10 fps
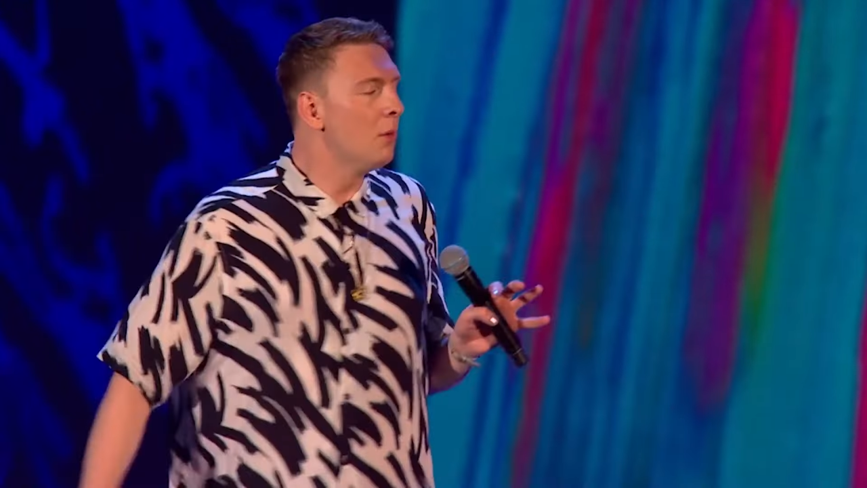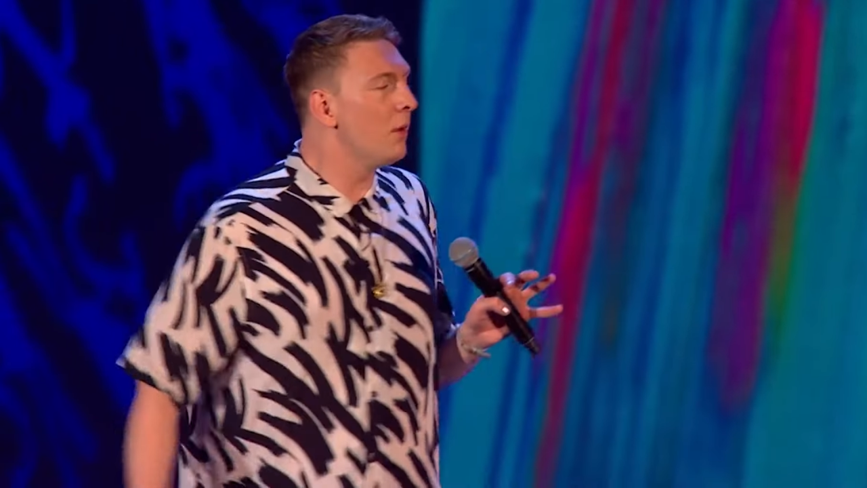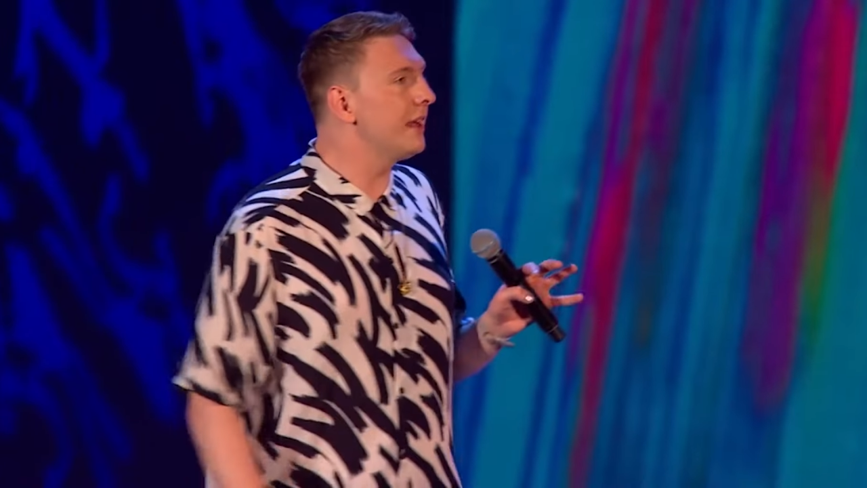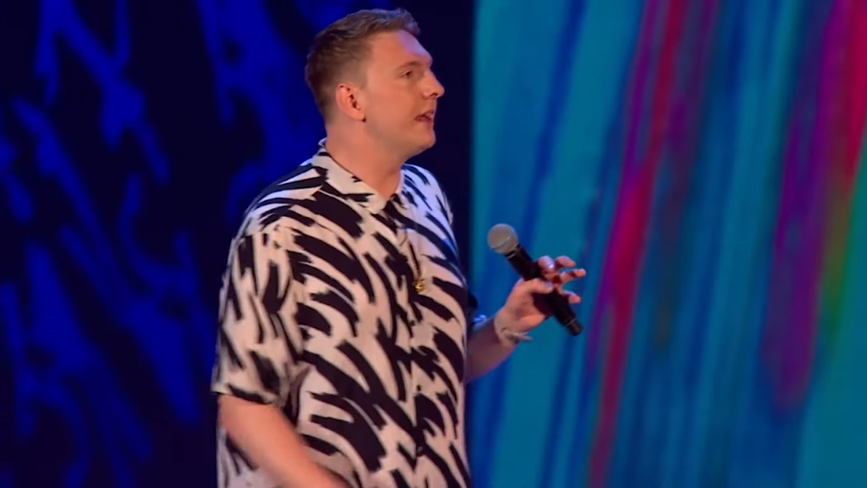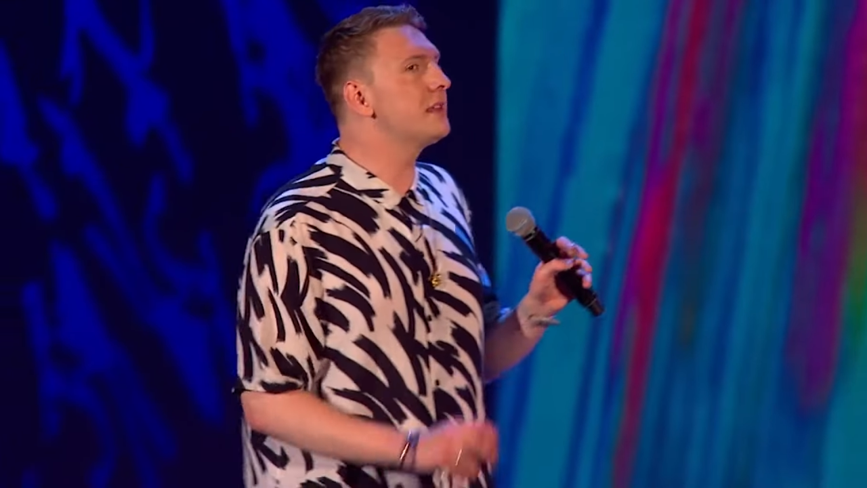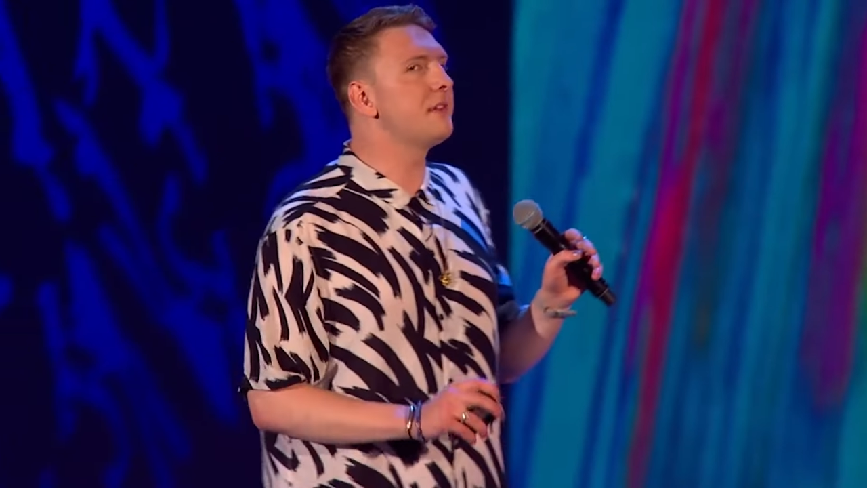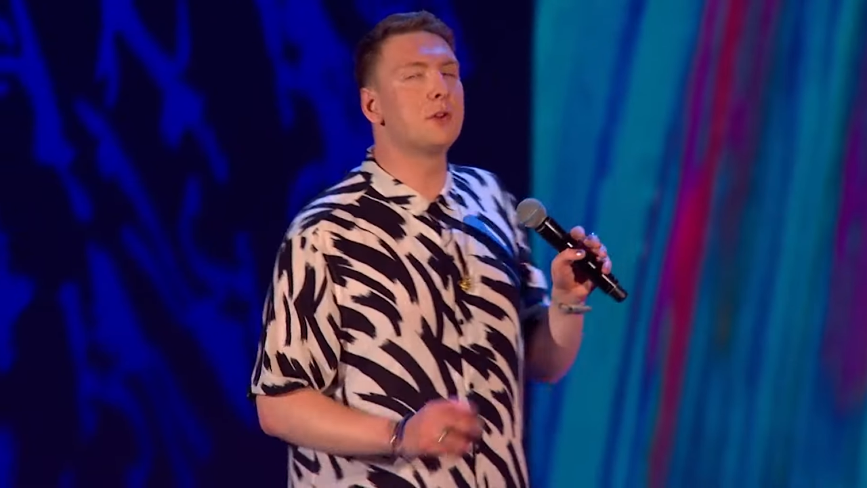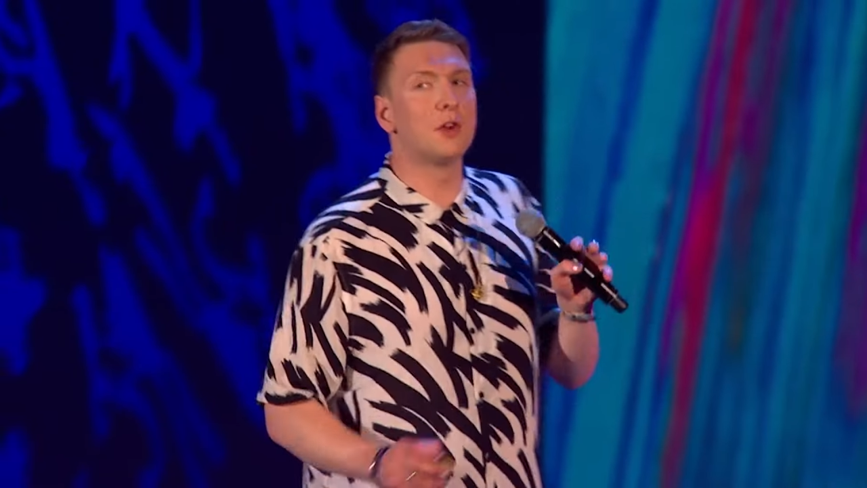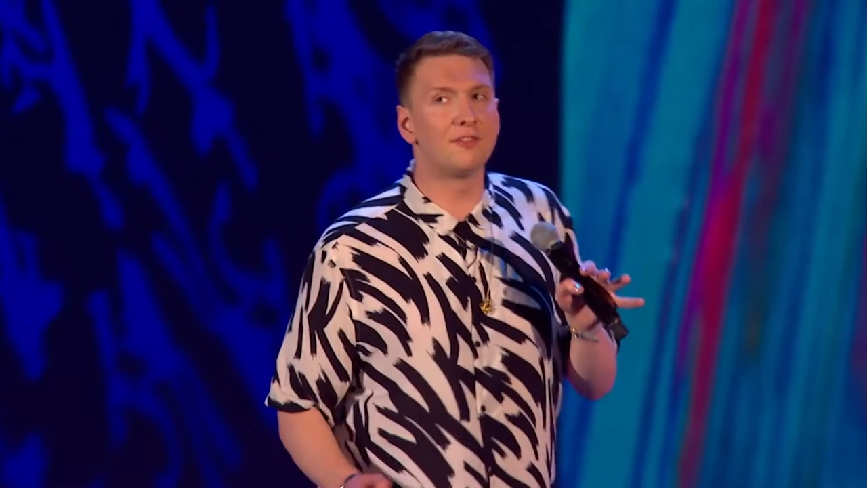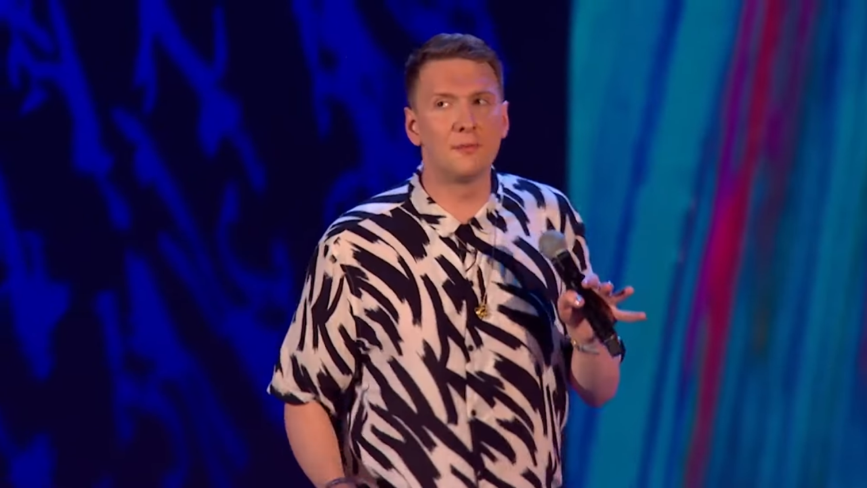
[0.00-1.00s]
What it is, if
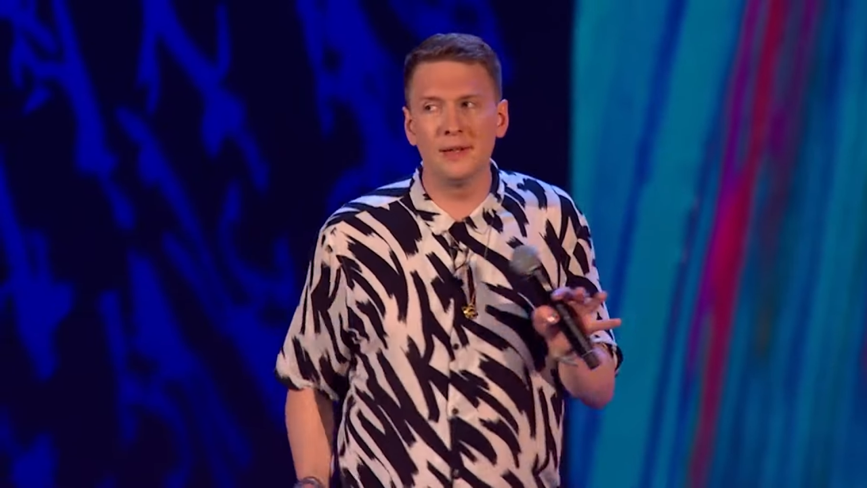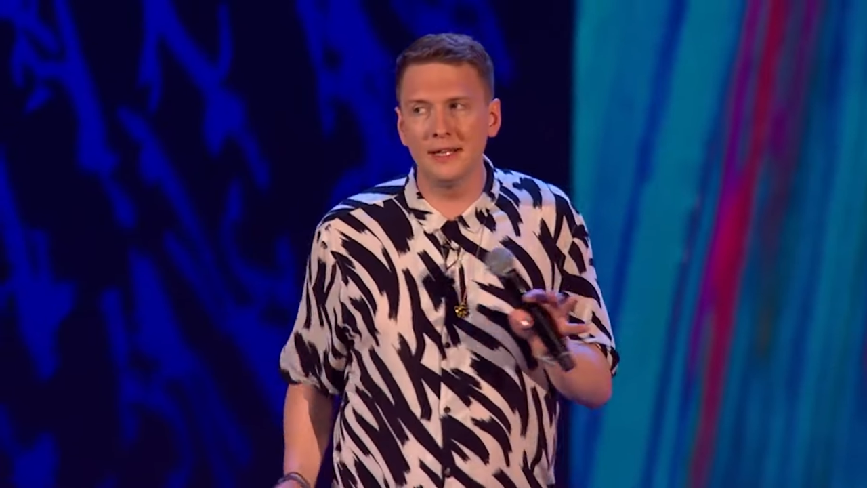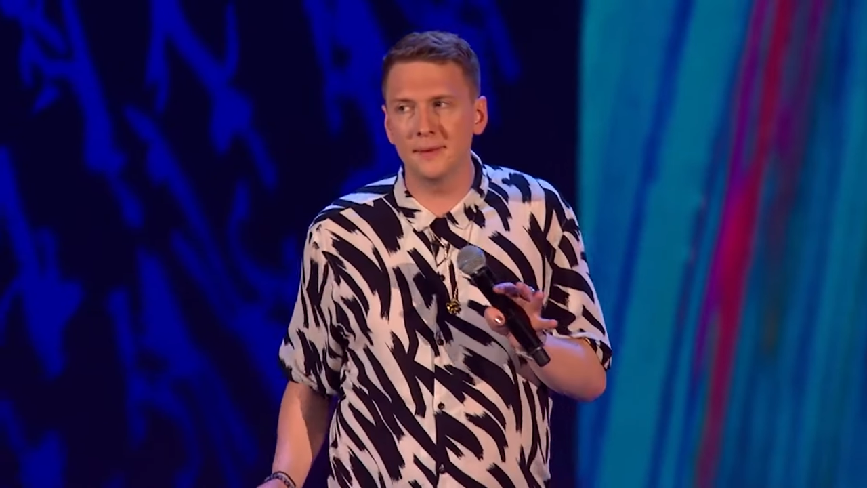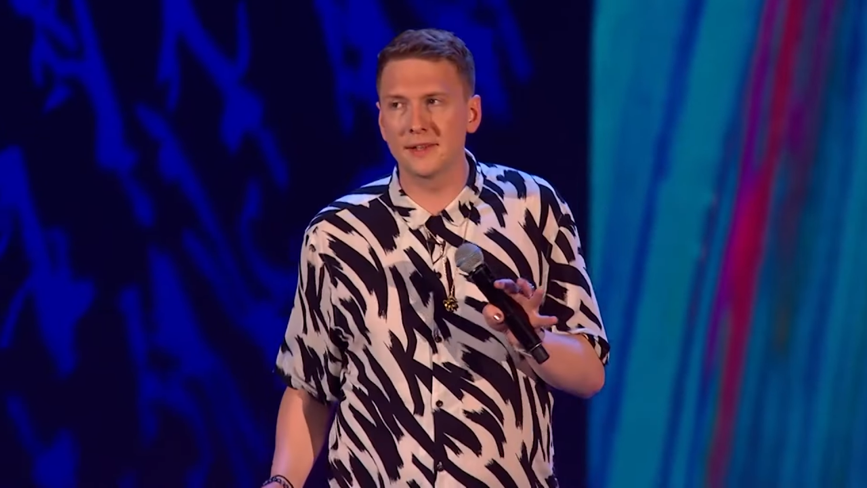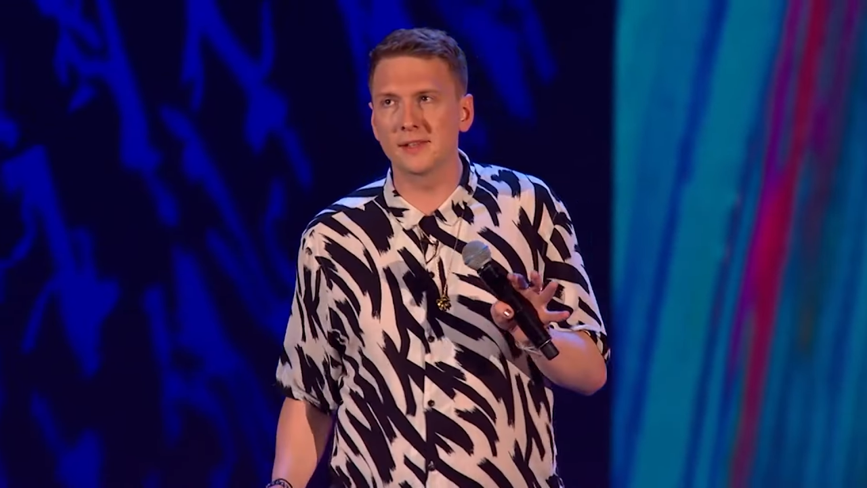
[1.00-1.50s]
you're not familiar with